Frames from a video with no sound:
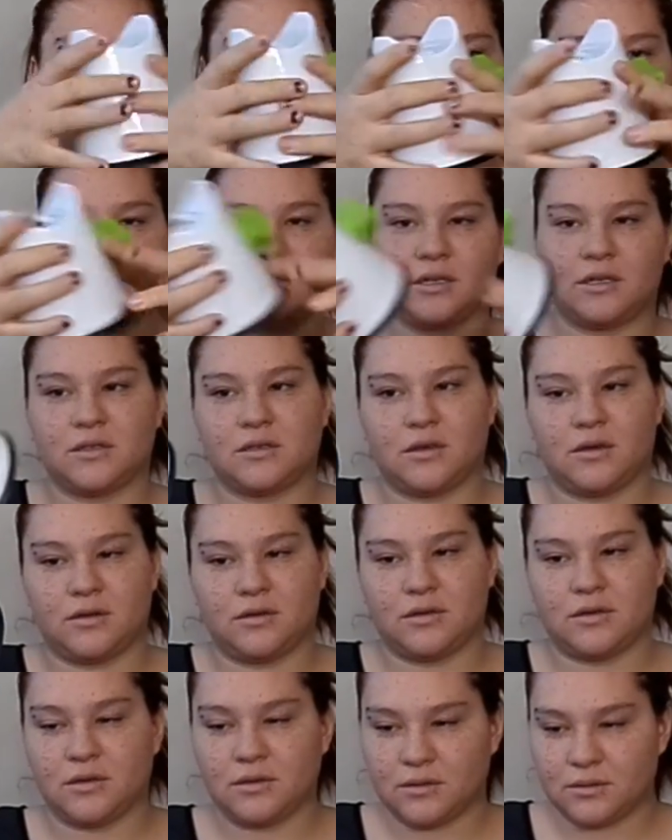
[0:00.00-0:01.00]
sticks
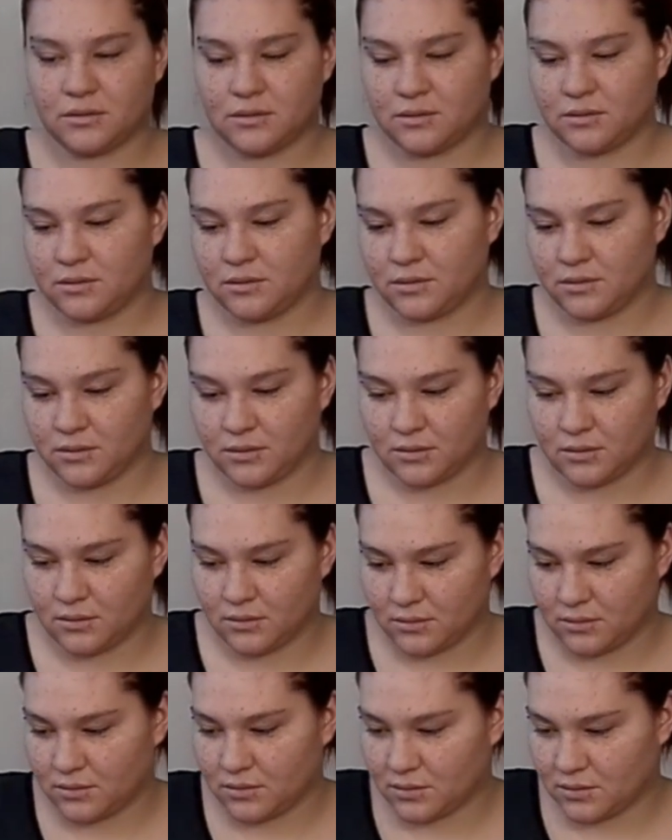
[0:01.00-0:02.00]
onto.
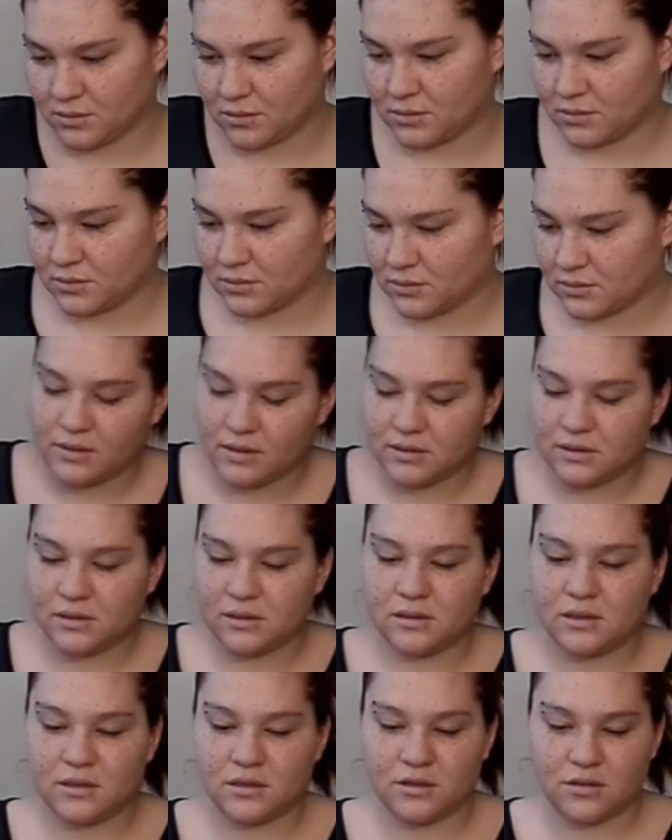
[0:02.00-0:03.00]
This is
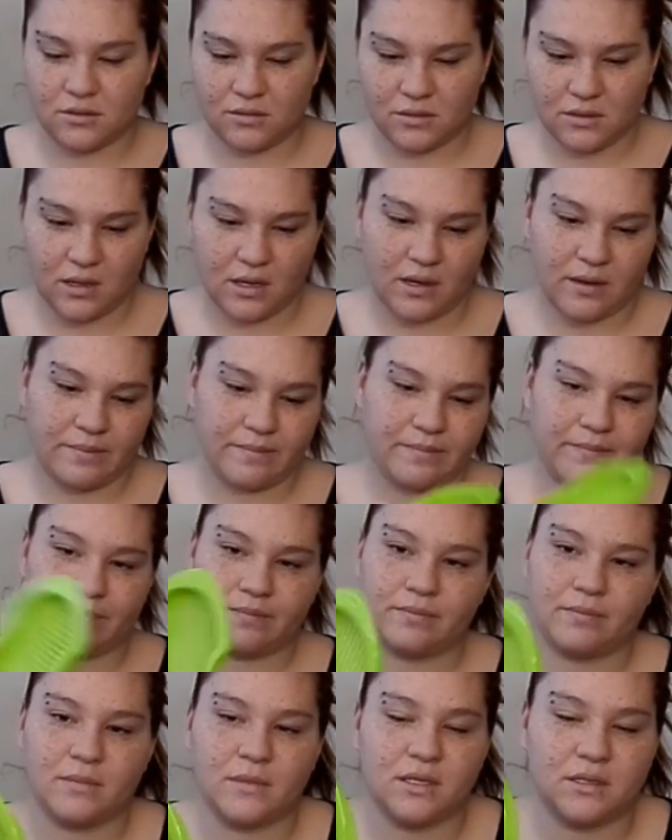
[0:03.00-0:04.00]
the juice cup.
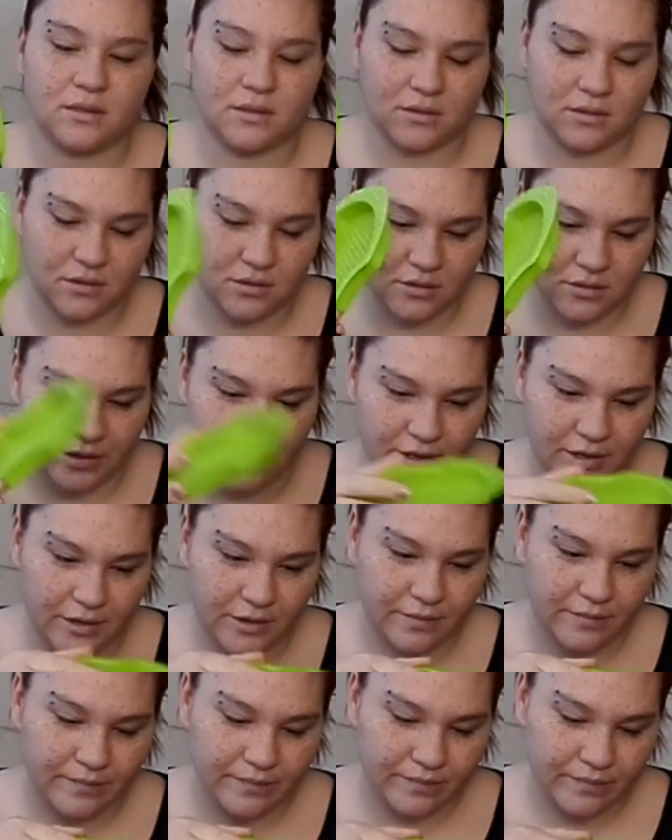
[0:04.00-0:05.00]
This is the strainer.
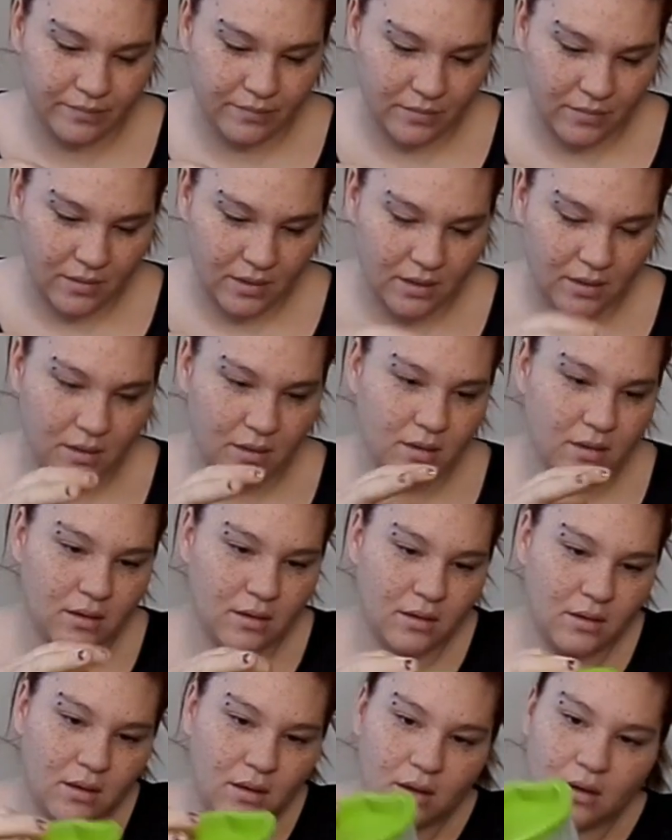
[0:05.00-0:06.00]

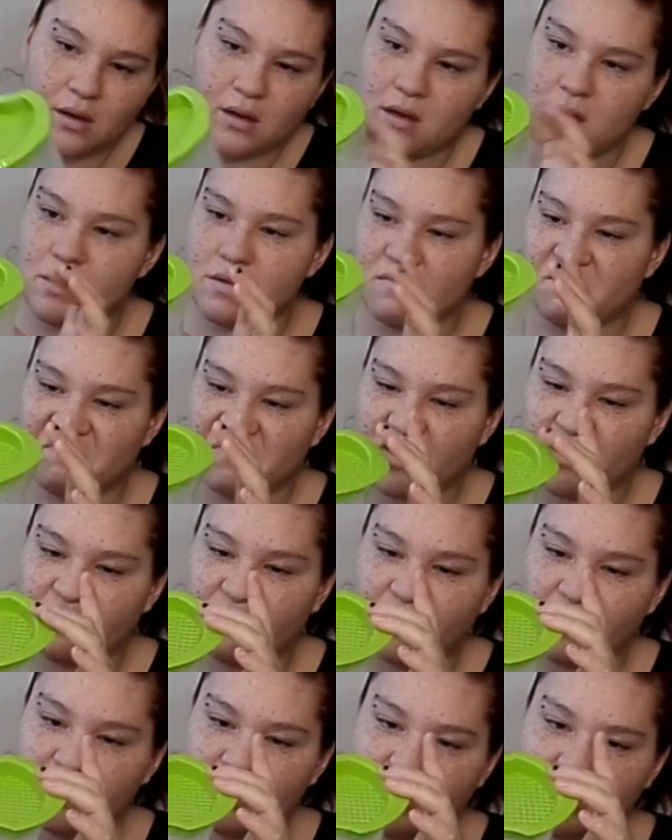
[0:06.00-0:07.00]

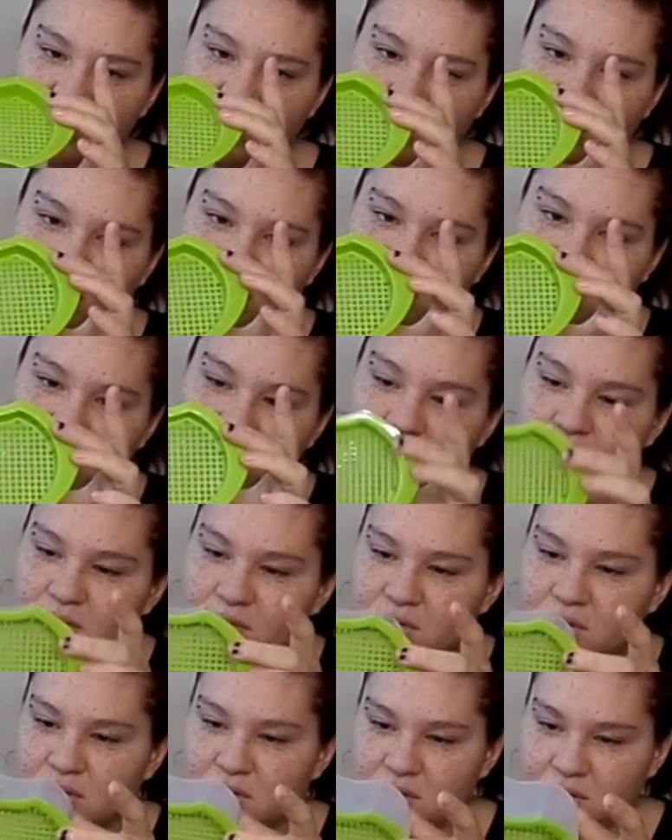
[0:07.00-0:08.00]
Unfortunately, these
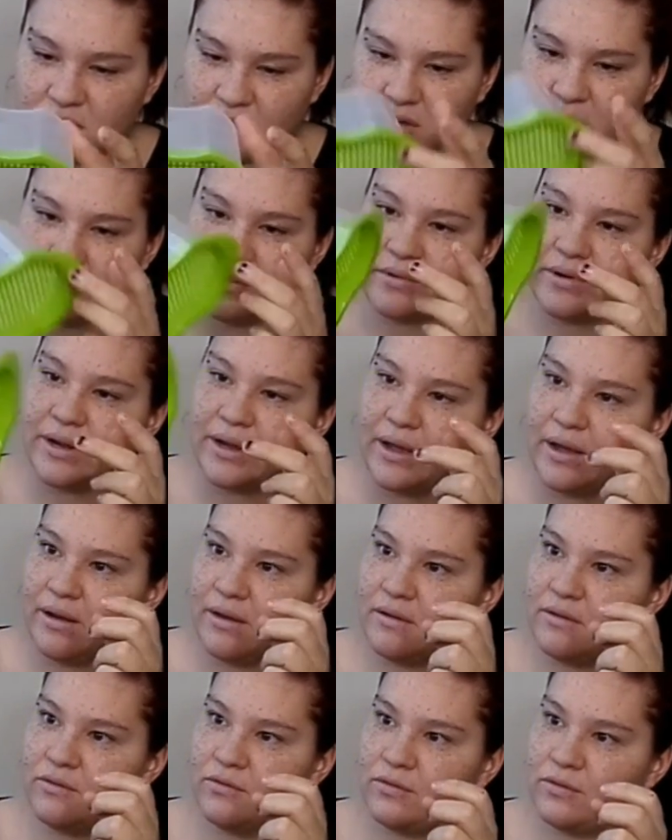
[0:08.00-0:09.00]
ones don't
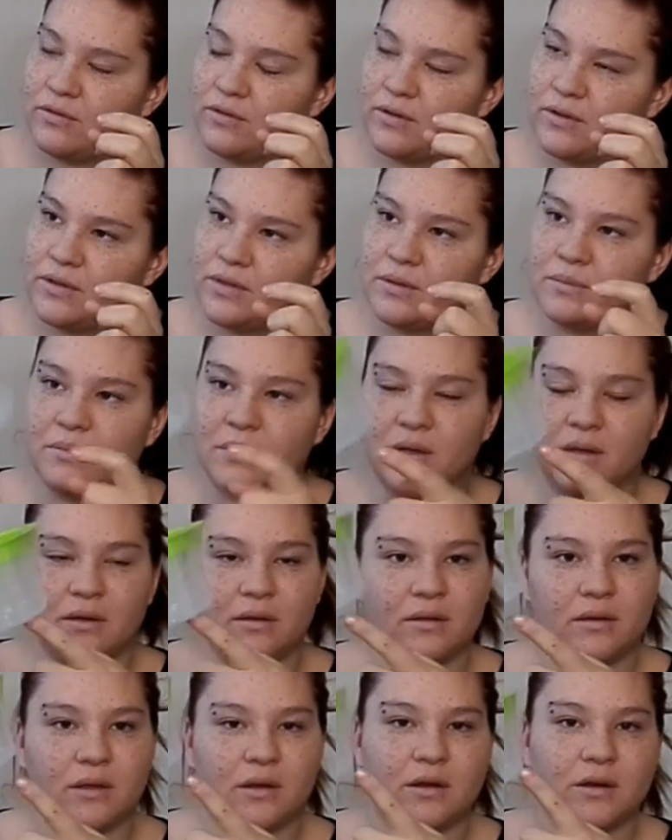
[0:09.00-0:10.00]
have the
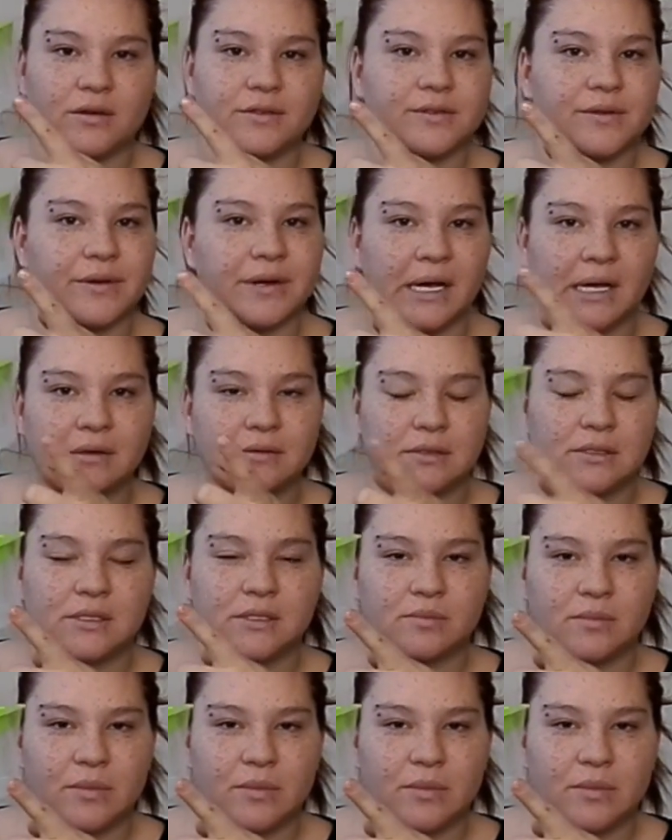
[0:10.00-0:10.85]
milliliters or ounces